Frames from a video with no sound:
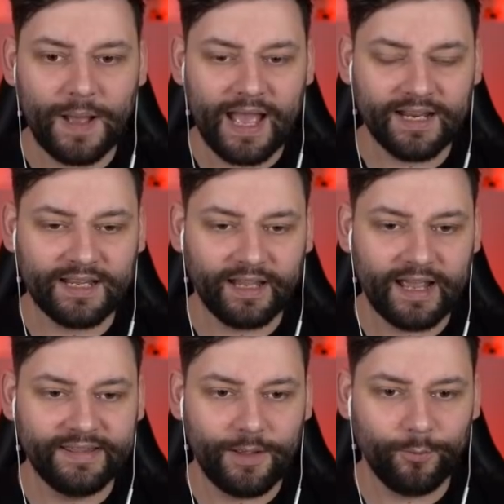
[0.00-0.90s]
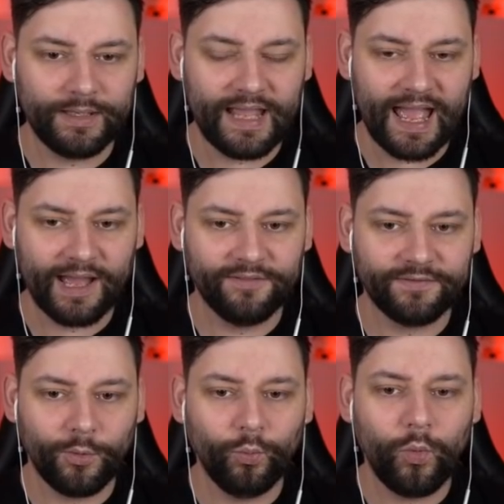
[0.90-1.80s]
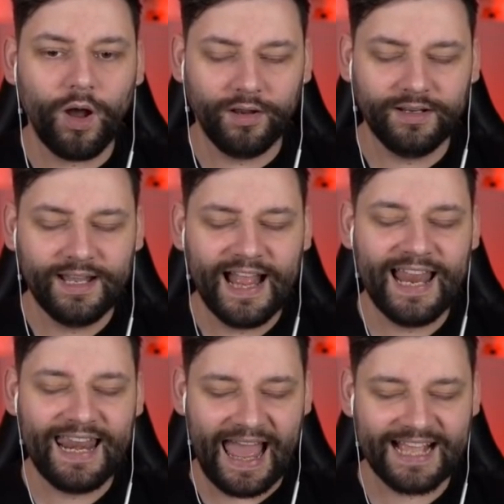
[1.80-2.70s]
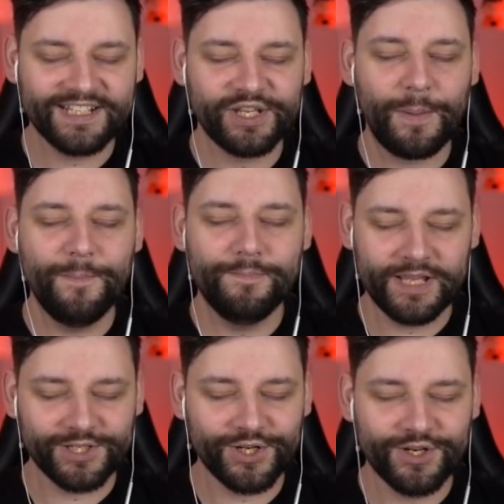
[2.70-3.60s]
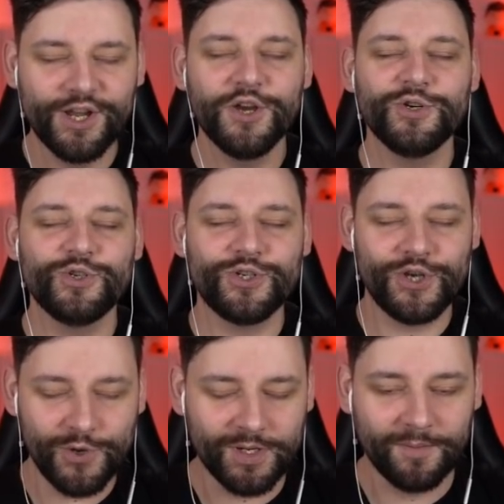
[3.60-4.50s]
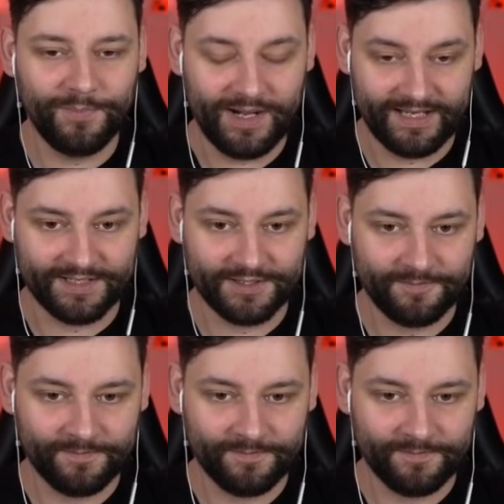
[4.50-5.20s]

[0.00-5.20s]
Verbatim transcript: back, and then we have one last mission to complete.